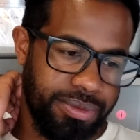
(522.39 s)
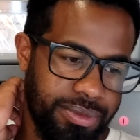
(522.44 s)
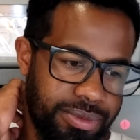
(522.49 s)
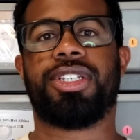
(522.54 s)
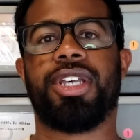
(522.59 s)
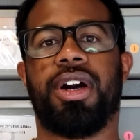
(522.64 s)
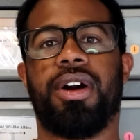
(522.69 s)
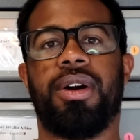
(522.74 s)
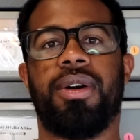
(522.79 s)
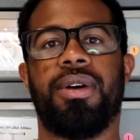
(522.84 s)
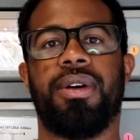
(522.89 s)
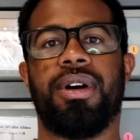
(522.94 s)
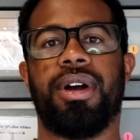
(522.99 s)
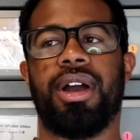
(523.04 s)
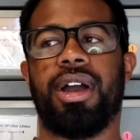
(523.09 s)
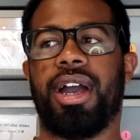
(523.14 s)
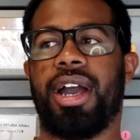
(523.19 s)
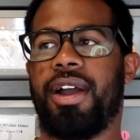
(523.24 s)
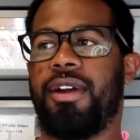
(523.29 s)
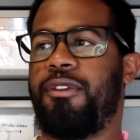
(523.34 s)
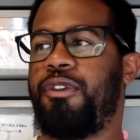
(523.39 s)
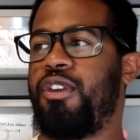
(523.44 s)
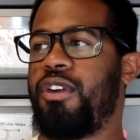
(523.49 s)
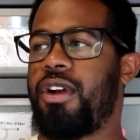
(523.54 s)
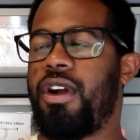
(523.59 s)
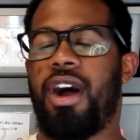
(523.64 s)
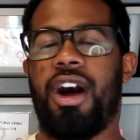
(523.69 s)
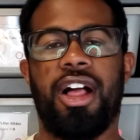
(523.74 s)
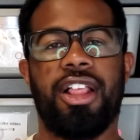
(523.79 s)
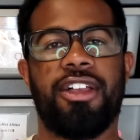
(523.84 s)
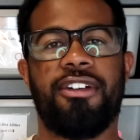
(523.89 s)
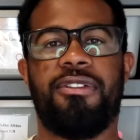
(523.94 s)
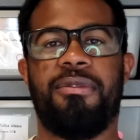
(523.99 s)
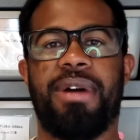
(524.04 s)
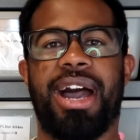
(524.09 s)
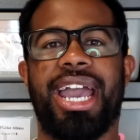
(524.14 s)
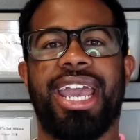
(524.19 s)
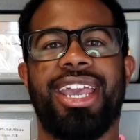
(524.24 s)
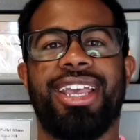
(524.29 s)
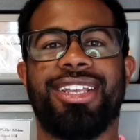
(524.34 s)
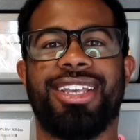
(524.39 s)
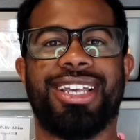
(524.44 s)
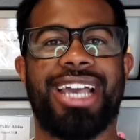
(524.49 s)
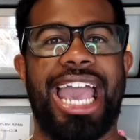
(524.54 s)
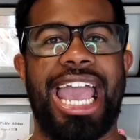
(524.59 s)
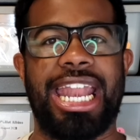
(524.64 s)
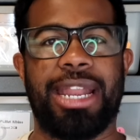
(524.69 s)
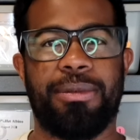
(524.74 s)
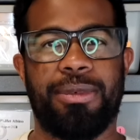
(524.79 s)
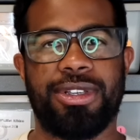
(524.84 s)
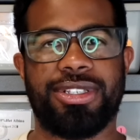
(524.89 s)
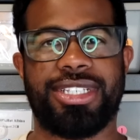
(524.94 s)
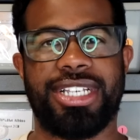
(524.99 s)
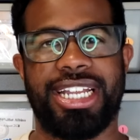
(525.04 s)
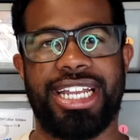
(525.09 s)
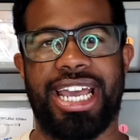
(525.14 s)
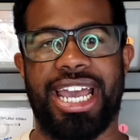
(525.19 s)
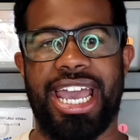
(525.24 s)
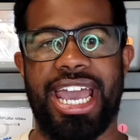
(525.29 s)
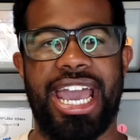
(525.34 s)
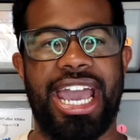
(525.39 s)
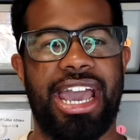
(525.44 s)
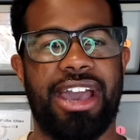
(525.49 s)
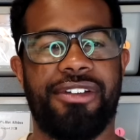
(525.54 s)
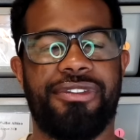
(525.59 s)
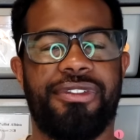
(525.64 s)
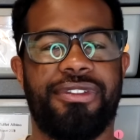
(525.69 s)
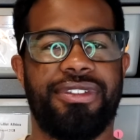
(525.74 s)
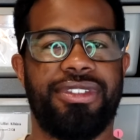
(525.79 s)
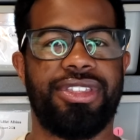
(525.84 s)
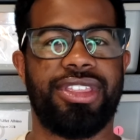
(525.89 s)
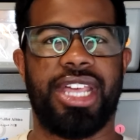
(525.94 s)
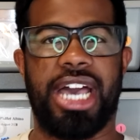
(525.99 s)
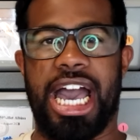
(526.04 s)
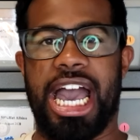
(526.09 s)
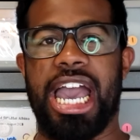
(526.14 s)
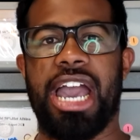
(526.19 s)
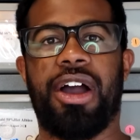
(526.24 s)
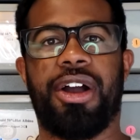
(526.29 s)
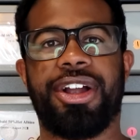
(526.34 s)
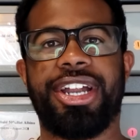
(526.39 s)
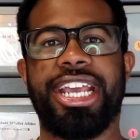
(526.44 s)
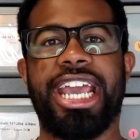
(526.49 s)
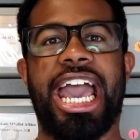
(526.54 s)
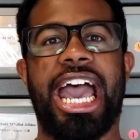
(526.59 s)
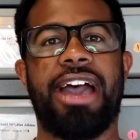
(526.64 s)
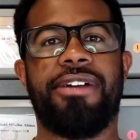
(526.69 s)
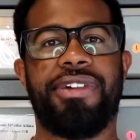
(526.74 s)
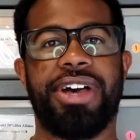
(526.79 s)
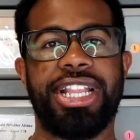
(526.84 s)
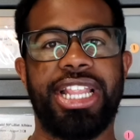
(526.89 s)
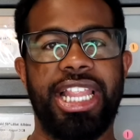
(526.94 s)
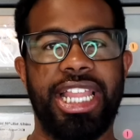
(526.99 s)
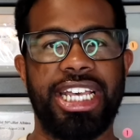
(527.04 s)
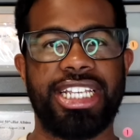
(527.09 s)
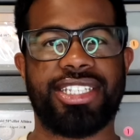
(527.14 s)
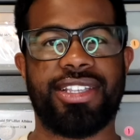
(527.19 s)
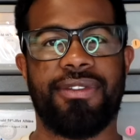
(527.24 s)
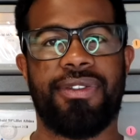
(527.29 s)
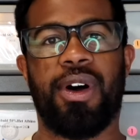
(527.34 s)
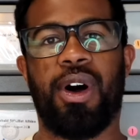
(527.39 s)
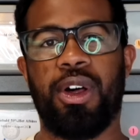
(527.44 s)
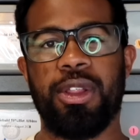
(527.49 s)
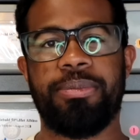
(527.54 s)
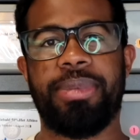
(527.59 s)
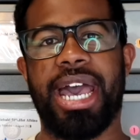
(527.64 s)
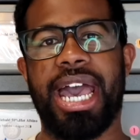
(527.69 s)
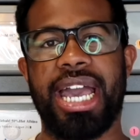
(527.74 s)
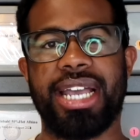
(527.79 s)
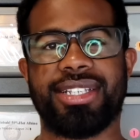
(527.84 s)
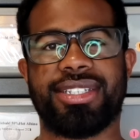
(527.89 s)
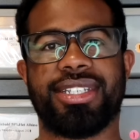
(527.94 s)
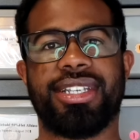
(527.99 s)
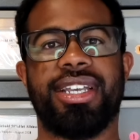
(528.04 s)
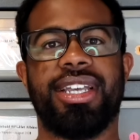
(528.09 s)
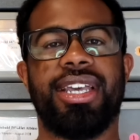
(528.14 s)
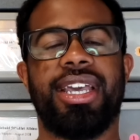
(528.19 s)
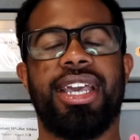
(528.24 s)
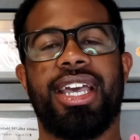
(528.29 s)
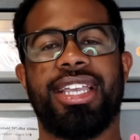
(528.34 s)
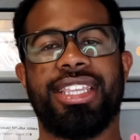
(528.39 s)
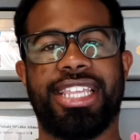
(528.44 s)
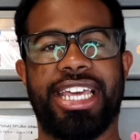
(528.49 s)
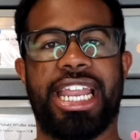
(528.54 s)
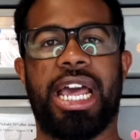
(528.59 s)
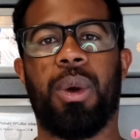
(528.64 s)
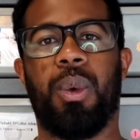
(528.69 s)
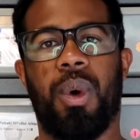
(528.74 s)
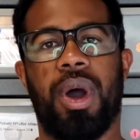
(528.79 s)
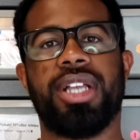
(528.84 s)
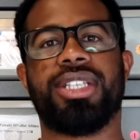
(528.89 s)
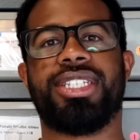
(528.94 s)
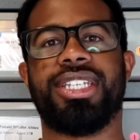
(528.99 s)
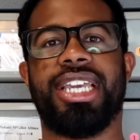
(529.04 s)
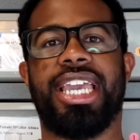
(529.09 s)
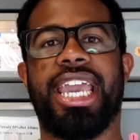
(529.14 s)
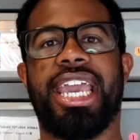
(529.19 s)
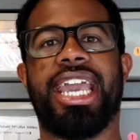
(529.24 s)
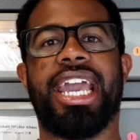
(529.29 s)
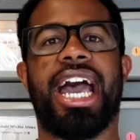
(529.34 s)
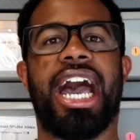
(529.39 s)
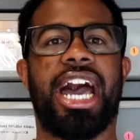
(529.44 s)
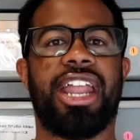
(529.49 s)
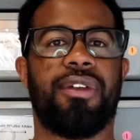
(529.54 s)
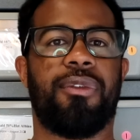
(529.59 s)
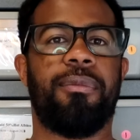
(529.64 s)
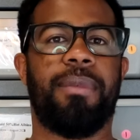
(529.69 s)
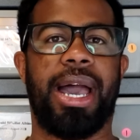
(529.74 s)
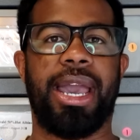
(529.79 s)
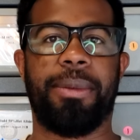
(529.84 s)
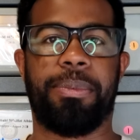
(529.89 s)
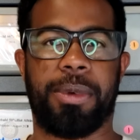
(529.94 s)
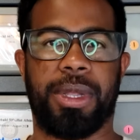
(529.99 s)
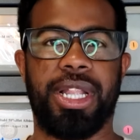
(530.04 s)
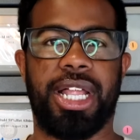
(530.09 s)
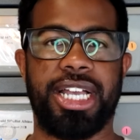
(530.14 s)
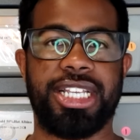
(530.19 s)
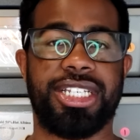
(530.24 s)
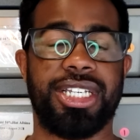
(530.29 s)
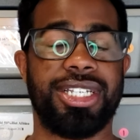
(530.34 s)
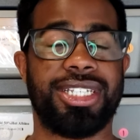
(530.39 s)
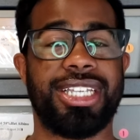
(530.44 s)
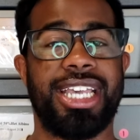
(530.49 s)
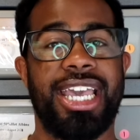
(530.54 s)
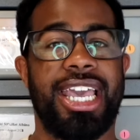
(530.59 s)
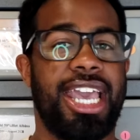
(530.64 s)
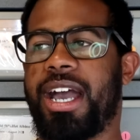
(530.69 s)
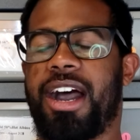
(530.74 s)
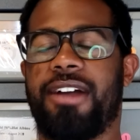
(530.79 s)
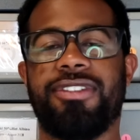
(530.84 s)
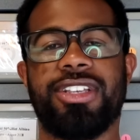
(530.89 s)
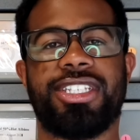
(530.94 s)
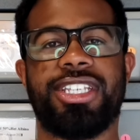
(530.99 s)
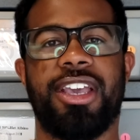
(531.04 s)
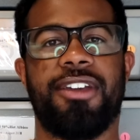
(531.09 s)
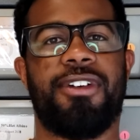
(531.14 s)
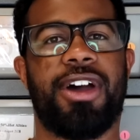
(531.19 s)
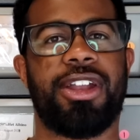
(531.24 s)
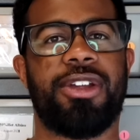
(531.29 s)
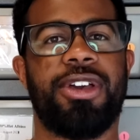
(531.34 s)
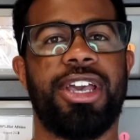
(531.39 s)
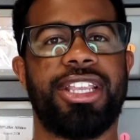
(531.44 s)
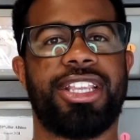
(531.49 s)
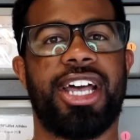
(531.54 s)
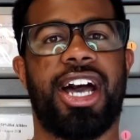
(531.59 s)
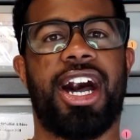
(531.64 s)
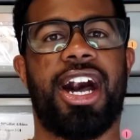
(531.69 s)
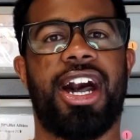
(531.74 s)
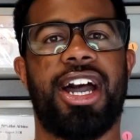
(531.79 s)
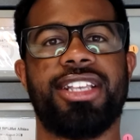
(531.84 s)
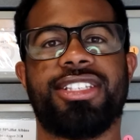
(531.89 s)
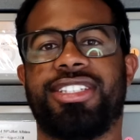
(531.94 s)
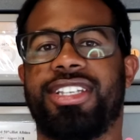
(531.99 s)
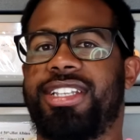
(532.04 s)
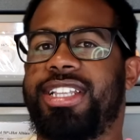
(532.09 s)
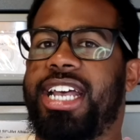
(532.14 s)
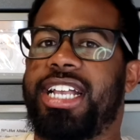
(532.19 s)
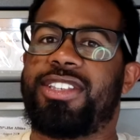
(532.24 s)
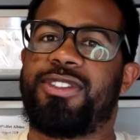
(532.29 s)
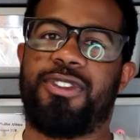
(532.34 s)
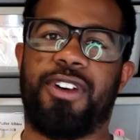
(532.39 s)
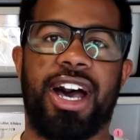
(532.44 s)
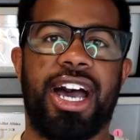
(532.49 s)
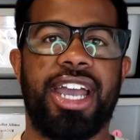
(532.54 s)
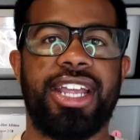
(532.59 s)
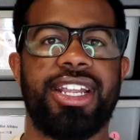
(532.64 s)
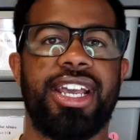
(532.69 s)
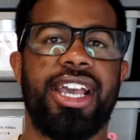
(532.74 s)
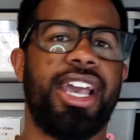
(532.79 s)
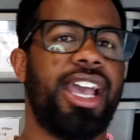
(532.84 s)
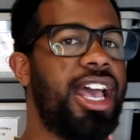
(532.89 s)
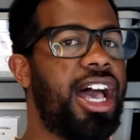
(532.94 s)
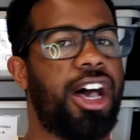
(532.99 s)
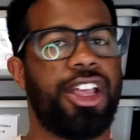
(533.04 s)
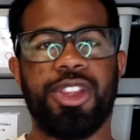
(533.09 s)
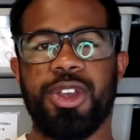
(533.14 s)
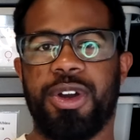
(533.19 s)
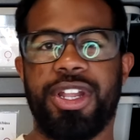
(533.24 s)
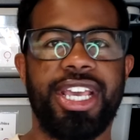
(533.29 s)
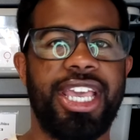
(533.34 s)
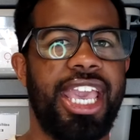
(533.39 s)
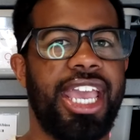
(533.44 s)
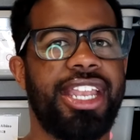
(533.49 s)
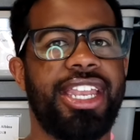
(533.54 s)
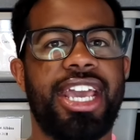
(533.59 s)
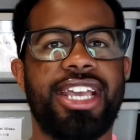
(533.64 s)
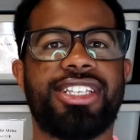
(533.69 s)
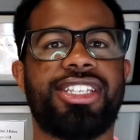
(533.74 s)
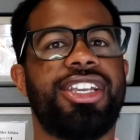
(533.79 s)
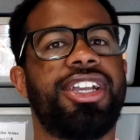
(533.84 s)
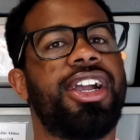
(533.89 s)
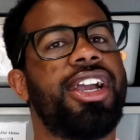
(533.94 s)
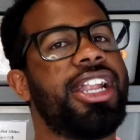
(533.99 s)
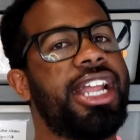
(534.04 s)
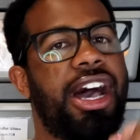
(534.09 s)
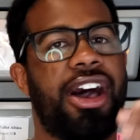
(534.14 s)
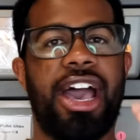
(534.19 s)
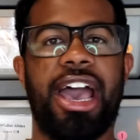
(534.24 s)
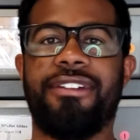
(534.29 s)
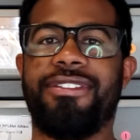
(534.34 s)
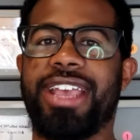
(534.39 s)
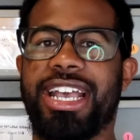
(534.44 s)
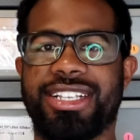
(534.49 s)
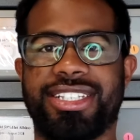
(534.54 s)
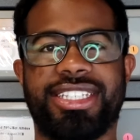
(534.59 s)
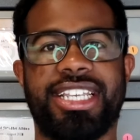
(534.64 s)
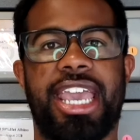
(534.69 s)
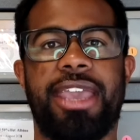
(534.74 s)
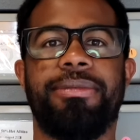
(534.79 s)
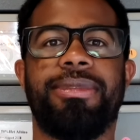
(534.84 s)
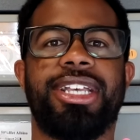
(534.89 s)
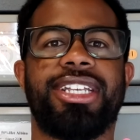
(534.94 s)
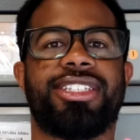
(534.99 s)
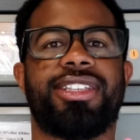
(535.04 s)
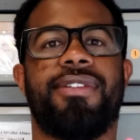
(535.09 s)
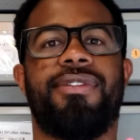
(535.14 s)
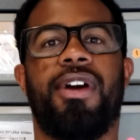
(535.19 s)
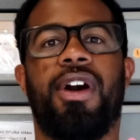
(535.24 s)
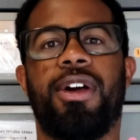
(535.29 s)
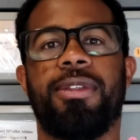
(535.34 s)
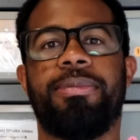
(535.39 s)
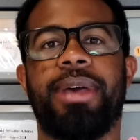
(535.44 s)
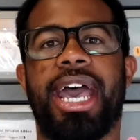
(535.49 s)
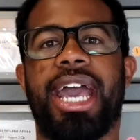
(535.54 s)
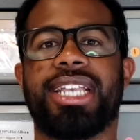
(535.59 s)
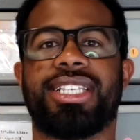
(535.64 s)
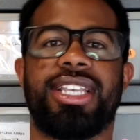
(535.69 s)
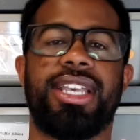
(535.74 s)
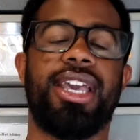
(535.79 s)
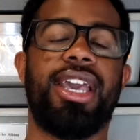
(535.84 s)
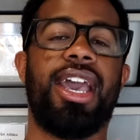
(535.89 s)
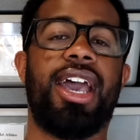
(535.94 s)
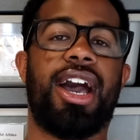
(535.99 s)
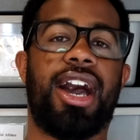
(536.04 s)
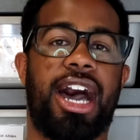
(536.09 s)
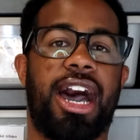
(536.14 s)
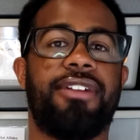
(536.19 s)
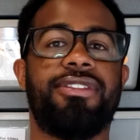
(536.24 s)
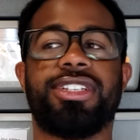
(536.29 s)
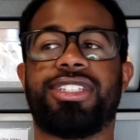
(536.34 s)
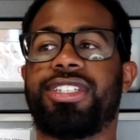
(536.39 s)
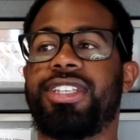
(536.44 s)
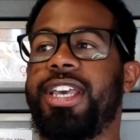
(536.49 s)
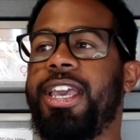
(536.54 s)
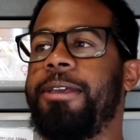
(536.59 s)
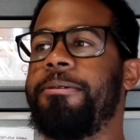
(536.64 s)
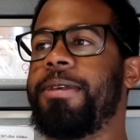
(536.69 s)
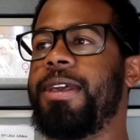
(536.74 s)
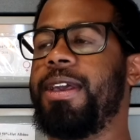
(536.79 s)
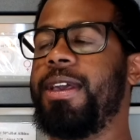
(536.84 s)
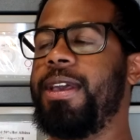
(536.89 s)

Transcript: So for all of my animals that I already have a list of holdbacks that I want to get out of my clutches. Obviously, if I don't hit the odds, then that's fine. I'll do it again next year, and I'll have that same list of holdbacks. Obviously,